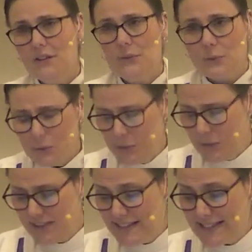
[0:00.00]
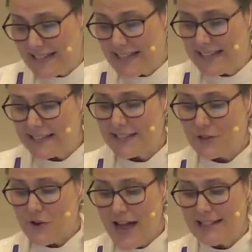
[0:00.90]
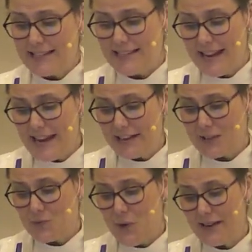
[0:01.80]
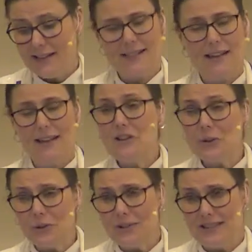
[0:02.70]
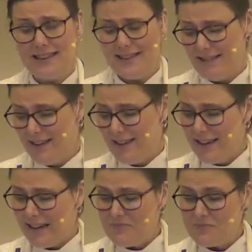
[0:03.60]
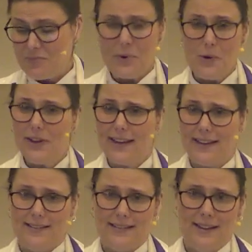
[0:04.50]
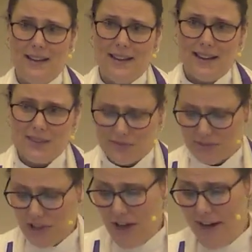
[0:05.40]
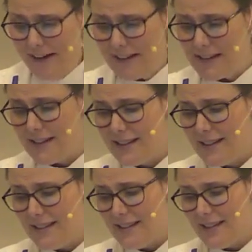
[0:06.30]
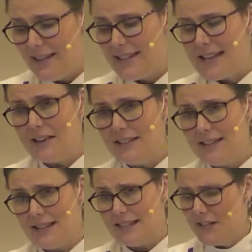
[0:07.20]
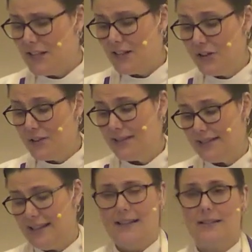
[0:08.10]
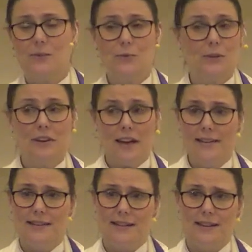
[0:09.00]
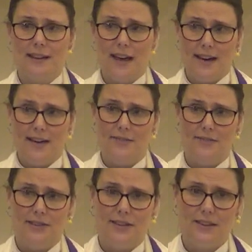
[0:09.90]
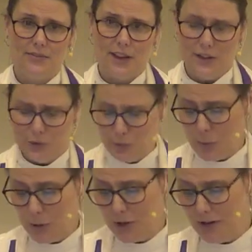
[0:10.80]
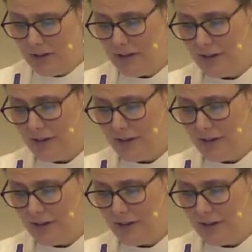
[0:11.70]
Through these things, Christ takes what is unholy and broken and flawed and tells us that those things will not have the final word.